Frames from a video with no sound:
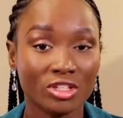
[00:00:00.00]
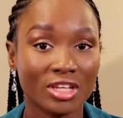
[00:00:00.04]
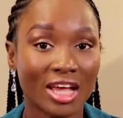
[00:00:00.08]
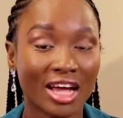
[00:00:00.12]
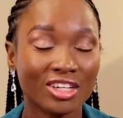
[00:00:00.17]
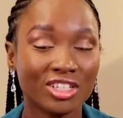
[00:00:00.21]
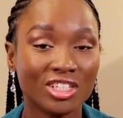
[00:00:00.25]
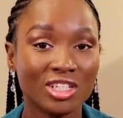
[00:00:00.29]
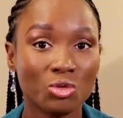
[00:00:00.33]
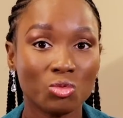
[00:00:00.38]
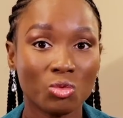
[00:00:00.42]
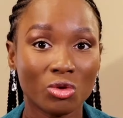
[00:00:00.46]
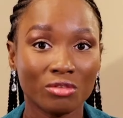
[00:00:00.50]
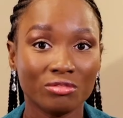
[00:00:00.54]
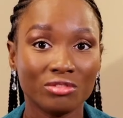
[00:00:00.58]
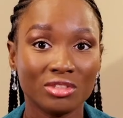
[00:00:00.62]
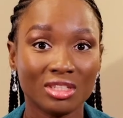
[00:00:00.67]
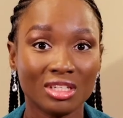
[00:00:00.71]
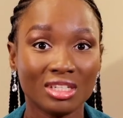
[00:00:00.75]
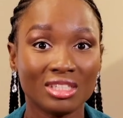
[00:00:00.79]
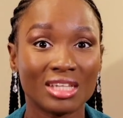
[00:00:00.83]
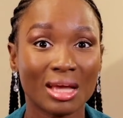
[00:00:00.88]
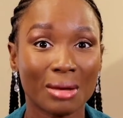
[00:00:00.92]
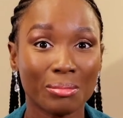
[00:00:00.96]
is actually one of the
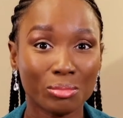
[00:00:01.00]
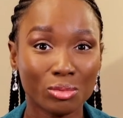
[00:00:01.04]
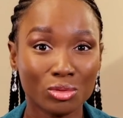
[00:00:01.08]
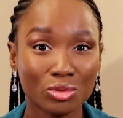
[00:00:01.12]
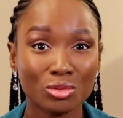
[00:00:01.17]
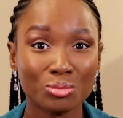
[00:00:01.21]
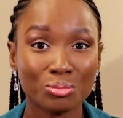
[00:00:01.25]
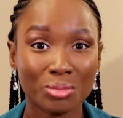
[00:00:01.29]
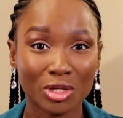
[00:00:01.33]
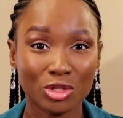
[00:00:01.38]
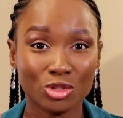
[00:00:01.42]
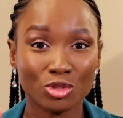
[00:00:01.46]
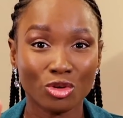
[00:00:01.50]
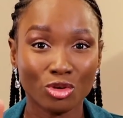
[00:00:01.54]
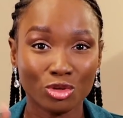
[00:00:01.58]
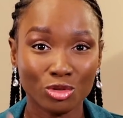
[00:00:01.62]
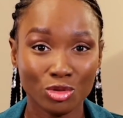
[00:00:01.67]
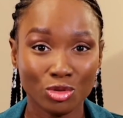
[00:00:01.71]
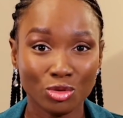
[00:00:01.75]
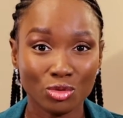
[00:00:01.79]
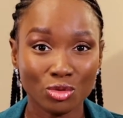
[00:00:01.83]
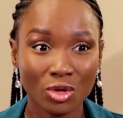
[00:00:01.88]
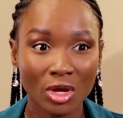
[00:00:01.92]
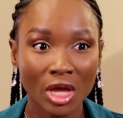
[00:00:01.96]
things that puts pressure on
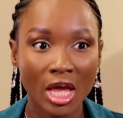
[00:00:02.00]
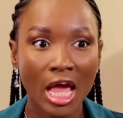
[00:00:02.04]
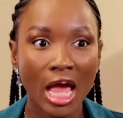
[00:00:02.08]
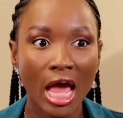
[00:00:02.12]
you